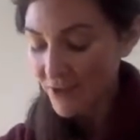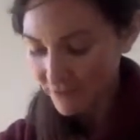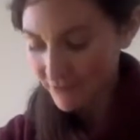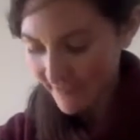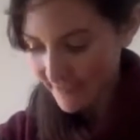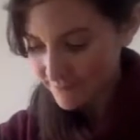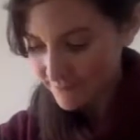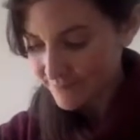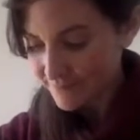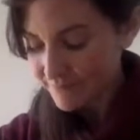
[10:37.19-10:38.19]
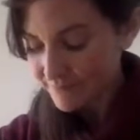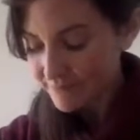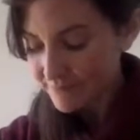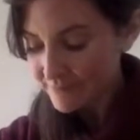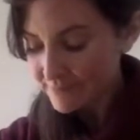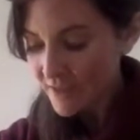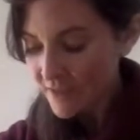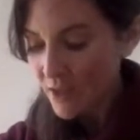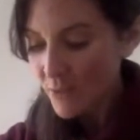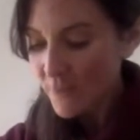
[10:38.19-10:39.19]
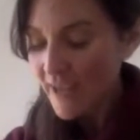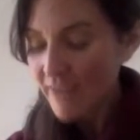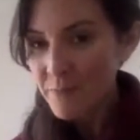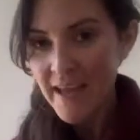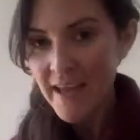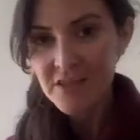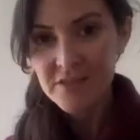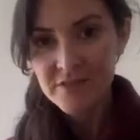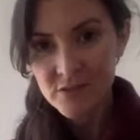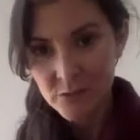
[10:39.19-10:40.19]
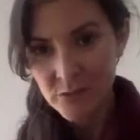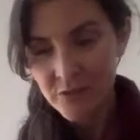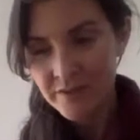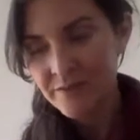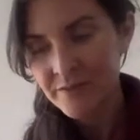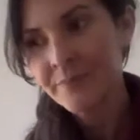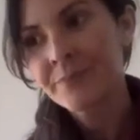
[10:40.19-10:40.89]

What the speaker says: career, we have the Page of Swords.